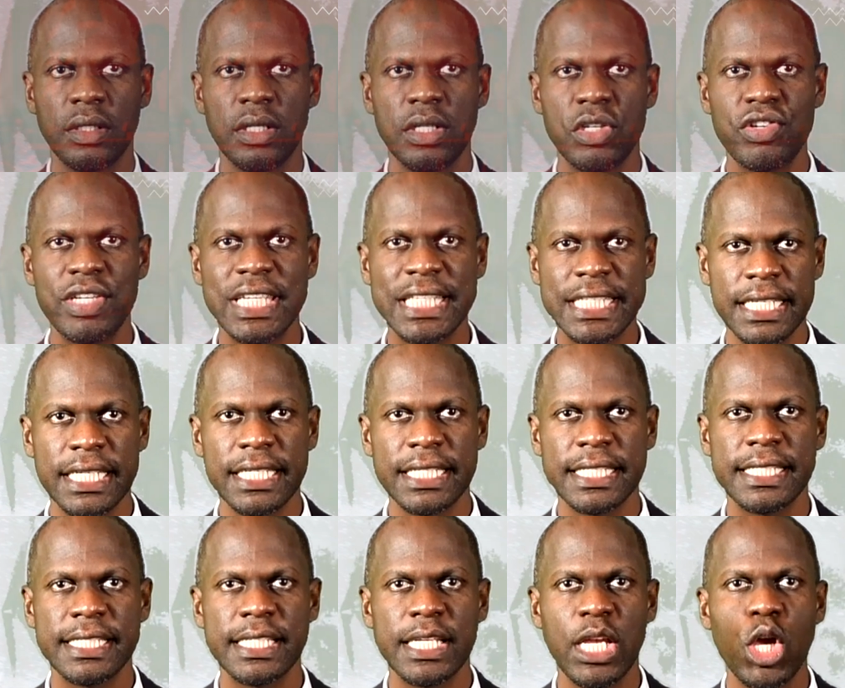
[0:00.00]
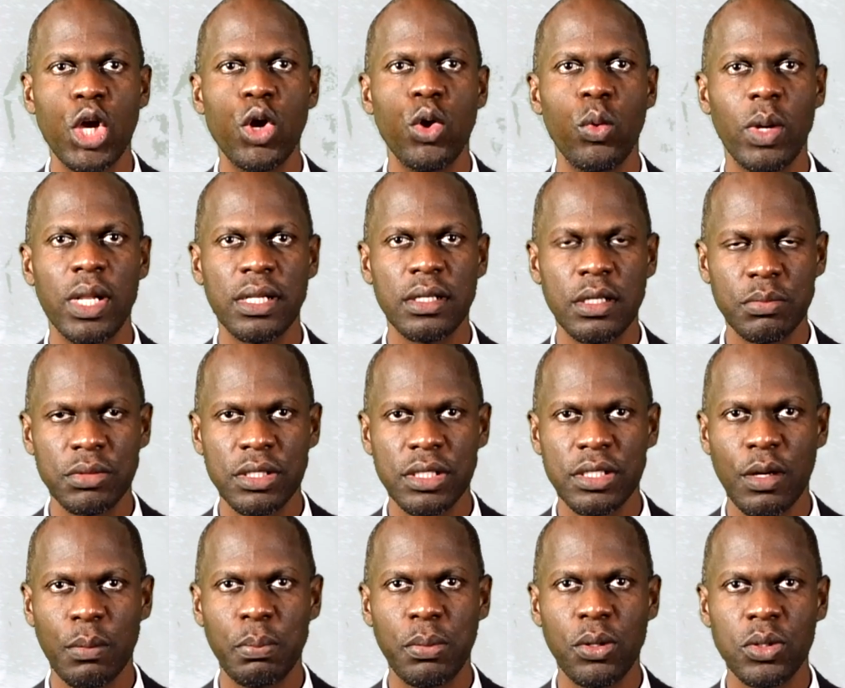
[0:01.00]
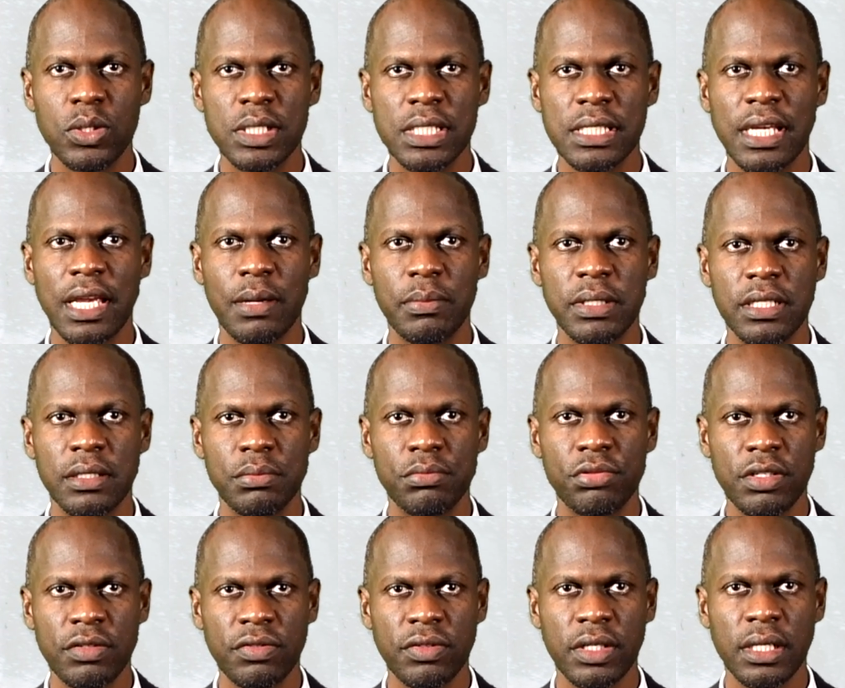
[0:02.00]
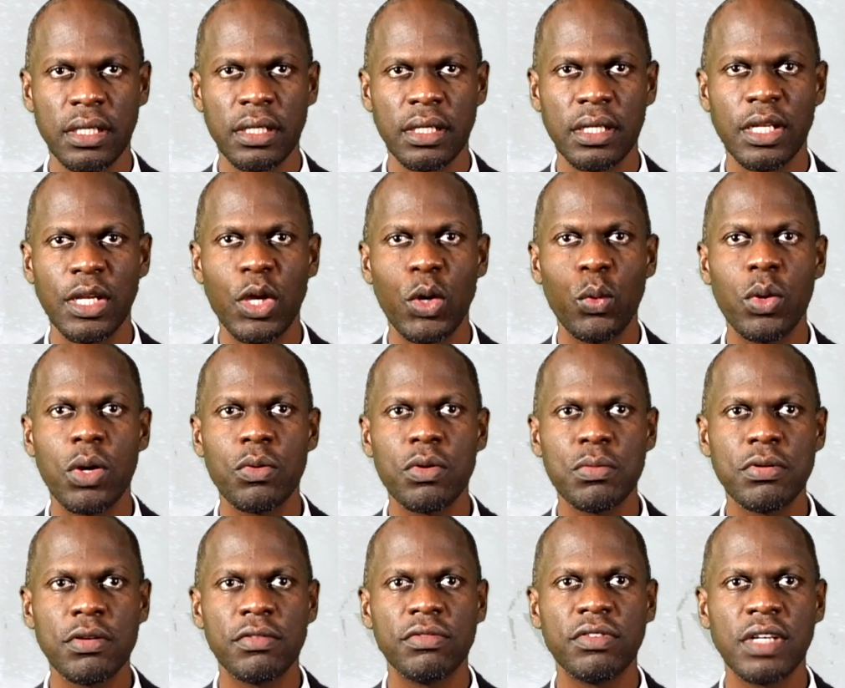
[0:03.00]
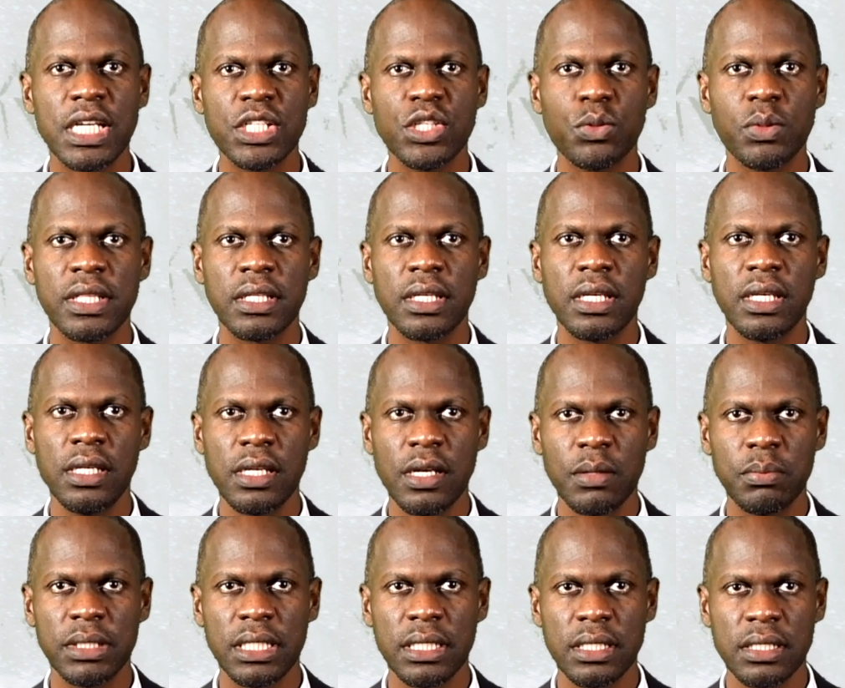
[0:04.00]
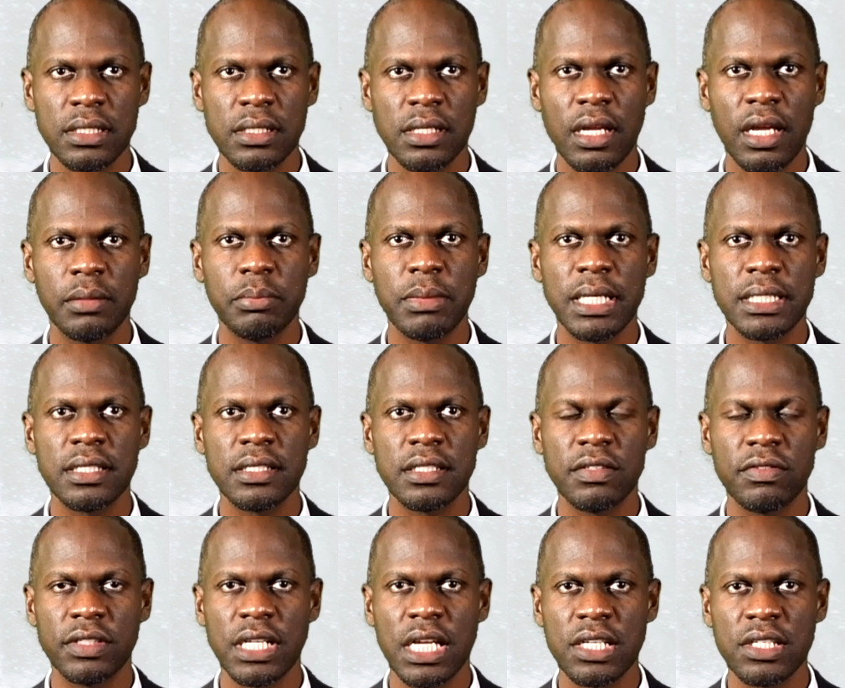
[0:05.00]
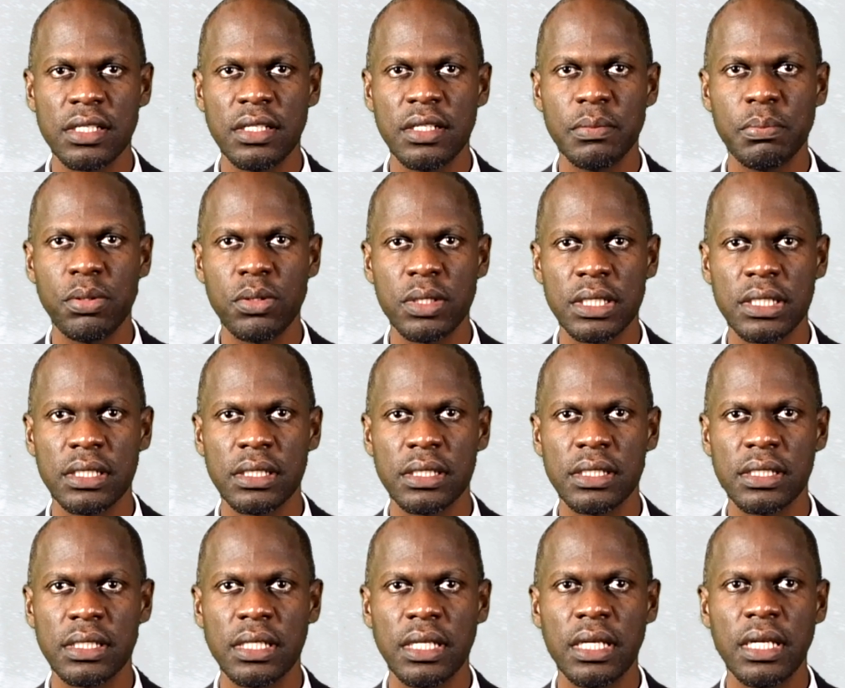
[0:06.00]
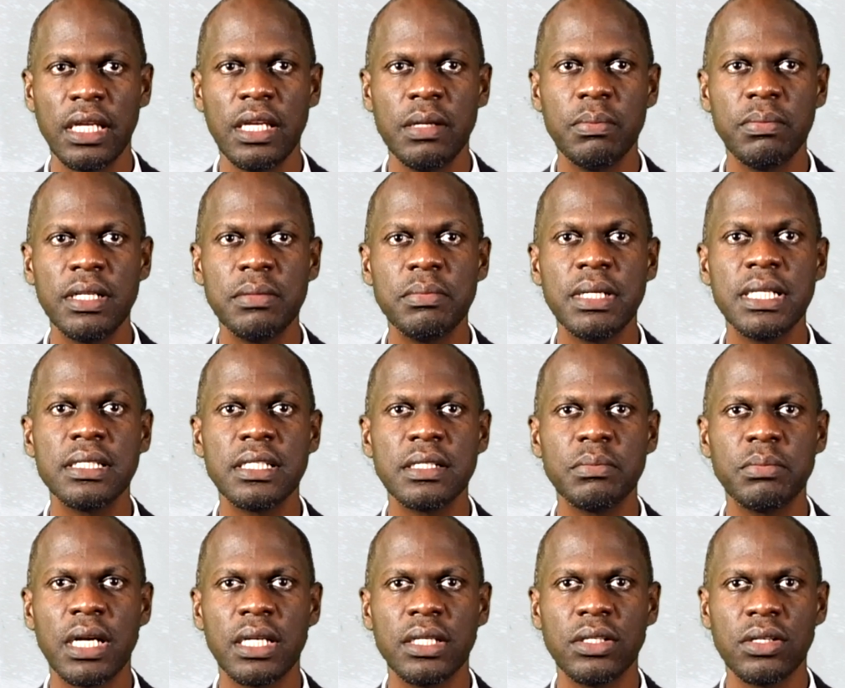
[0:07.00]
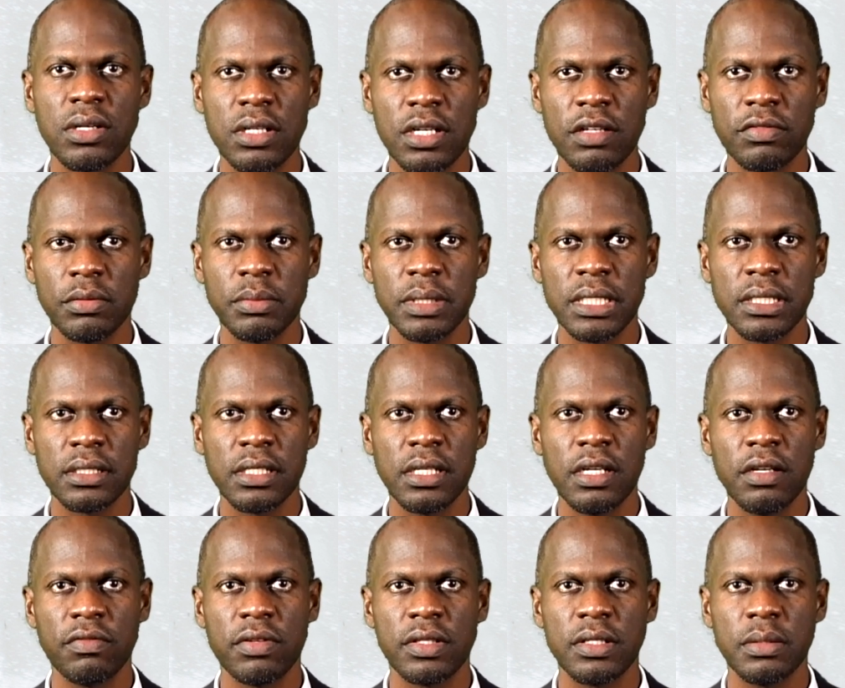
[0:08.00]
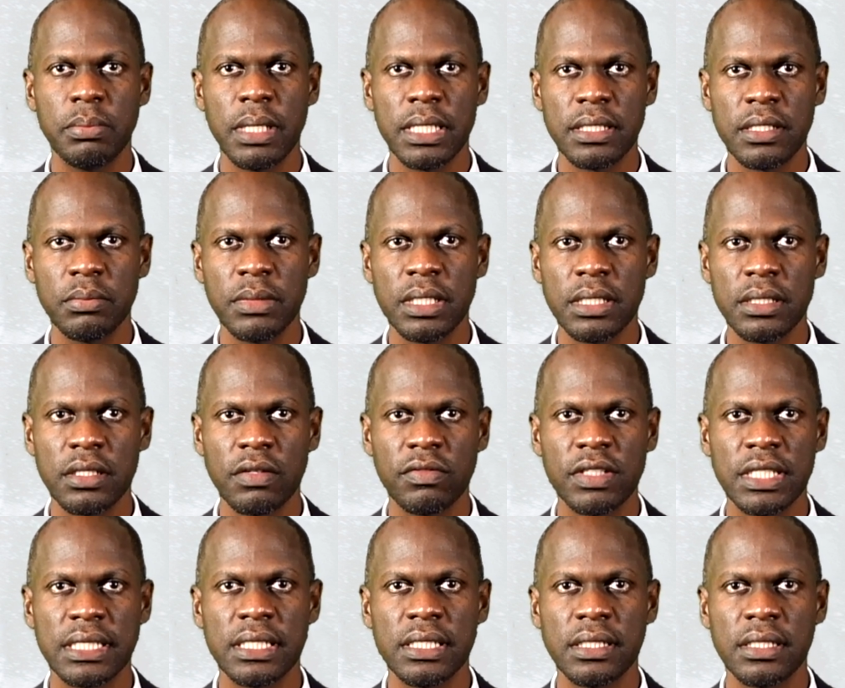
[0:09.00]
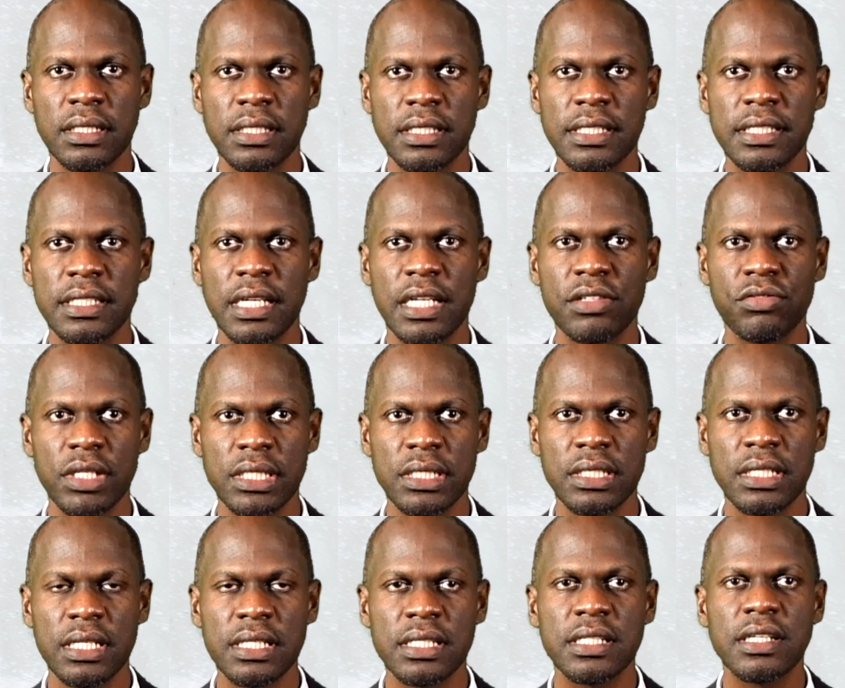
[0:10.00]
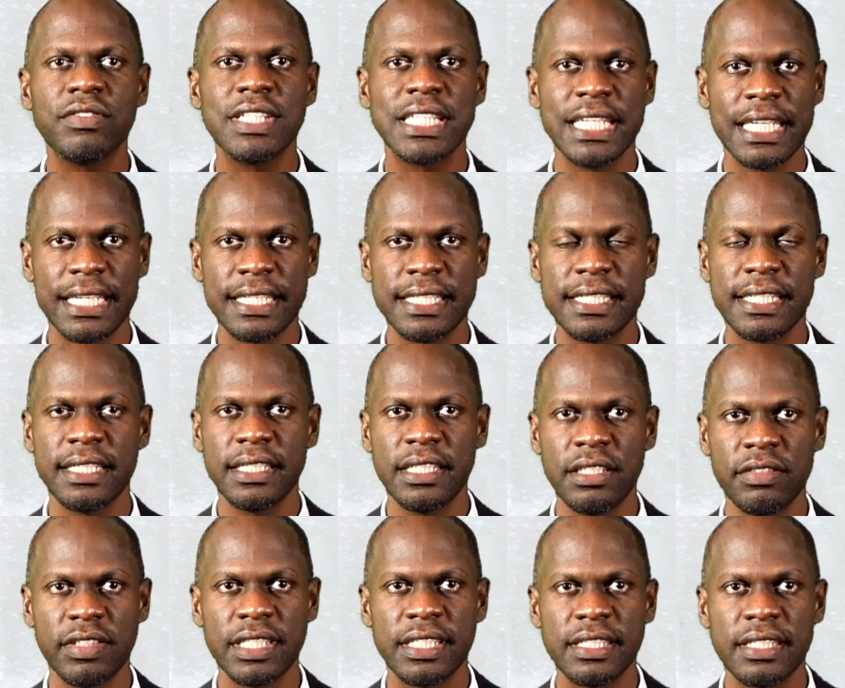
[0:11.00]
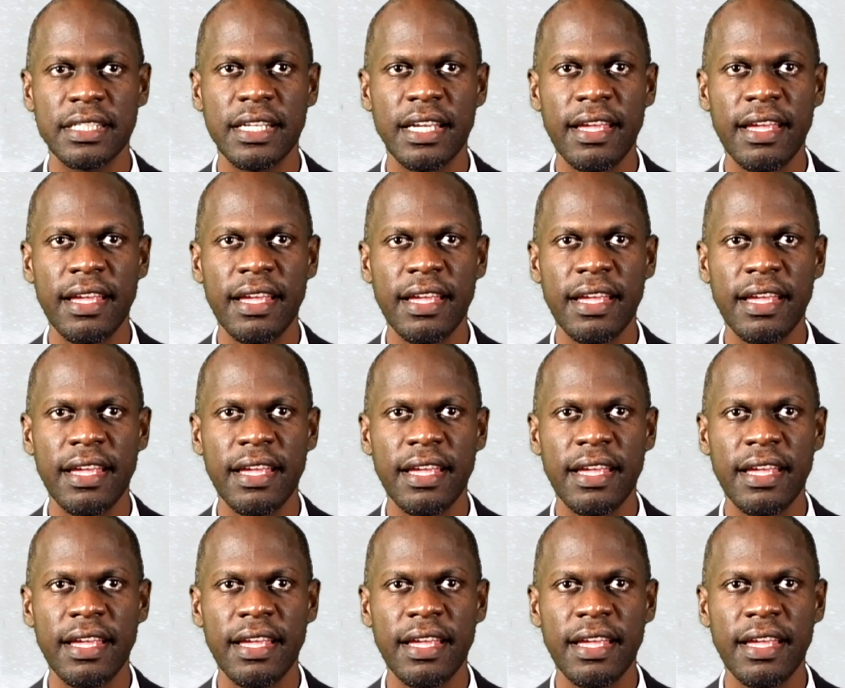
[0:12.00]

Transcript: Greetings. Welcome to your post cabinet briefing, where we provide you with key updates on matters of national importance implemented by your government for the betterment of the citizens and residents of St. Kitts and Nevis.